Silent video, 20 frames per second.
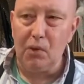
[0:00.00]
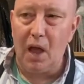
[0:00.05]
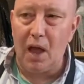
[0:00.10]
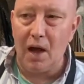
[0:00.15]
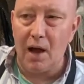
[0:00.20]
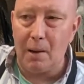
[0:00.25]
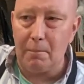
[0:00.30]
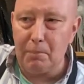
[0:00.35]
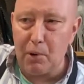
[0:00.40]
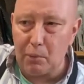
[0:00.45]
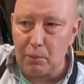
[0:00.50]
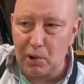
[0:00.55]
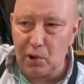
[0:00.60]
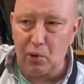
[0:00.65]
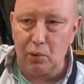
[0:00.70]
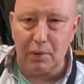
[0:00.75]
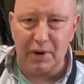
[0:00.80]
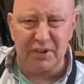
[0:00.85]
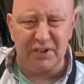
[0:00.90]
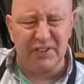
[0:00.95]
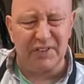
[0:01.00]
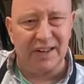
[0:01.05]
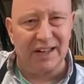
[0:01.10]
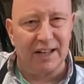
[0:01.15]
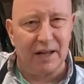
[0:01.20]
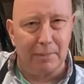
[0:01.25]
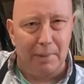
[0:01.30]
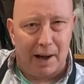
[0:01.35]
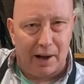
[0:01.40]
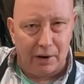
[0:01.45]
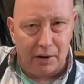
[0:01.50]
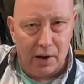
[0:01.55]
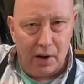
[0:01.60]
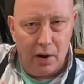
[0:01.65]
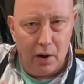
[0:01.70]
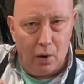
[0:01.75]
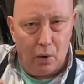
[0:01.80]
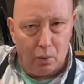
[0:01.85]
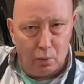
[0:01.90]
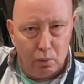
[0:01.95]
But we always think about
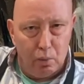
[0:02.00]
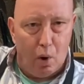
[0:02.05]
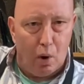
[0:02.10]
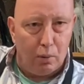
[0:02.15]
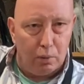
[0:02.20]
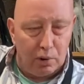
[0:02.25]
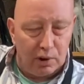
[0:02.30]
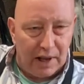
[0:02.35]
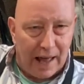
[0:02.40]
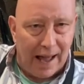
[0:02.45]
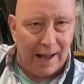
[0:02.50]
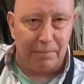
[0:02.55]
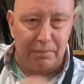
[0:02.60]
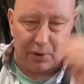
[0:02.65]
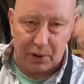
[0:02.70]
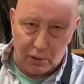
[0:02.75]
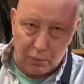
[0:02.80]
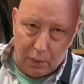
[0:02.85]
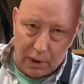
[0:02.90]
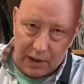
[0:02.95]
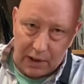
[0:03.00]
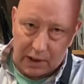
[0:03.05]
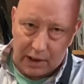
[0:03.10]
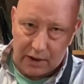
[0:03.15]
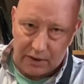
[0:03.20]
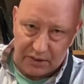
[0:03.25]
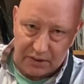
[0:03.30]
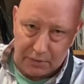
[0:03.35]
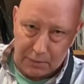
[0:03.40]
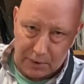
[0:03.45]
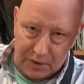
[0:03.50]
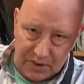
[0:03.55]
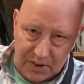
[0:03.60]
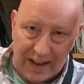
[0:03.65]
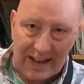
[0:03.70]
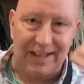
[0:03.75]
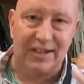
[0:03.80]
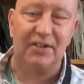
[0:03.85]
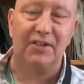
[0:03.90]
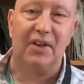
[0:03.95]
what will happen when the customer
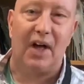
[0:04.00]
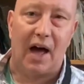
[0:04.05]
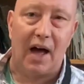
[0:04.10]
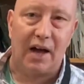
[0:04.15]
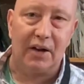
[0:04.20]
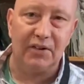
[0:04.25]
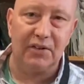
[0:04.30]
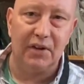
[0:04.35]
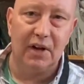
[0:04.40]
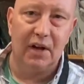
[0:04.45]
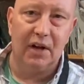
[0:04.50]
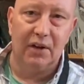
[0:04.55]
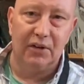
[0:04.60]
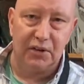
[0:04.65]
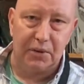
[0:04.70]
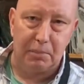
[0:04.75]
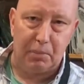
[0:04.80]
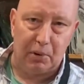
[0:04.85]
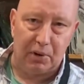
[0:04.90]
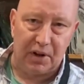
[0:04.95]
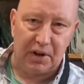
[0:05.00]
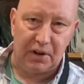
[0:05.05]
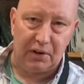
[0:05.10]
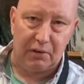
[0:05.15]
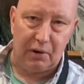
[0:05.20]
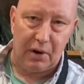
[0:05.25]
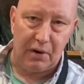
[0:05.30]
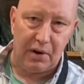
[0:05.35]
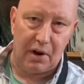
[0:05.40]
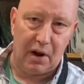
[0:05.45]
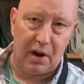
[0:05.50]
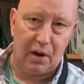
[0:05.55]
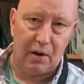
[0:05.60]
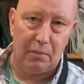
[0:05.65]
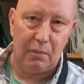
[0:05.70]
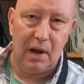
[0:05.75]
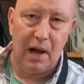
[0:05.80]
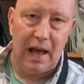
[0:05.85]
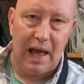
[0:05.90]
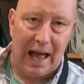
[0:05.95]
takes that to put in their own home.
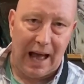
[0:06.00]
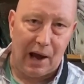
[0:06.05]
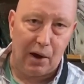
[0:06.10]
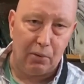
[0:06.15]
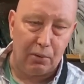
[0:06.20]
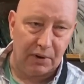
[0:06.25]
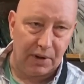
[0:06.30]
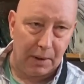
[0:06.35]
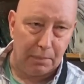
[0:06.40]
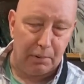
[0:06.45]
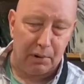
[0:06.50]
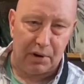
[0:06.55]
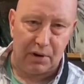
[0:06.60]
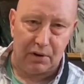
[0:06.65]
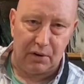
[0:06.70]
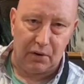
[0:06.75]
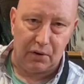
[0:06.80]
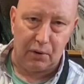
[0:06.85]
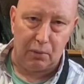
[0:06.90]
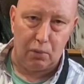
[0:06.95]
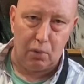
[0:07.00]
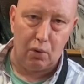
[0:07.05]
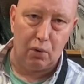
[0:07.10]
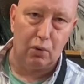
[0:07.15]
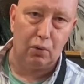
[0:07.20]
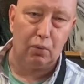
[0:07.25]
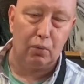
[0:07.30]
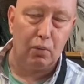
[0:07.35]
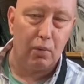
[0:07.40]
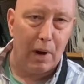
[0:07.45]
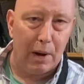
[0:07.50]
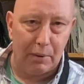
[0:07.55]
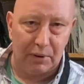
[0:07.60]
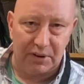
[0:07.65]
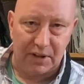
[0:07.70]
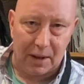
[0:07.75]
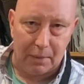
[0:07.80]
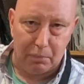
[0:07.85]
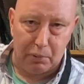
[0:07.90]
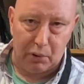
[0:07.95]
How will they put it on the wall? Where would
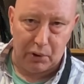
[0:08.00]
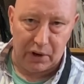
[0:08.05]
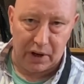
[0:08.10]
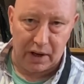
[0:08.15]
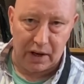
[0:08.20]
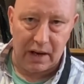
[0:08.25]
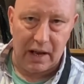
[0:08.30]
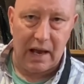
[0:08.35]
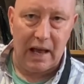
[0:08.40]
they put it?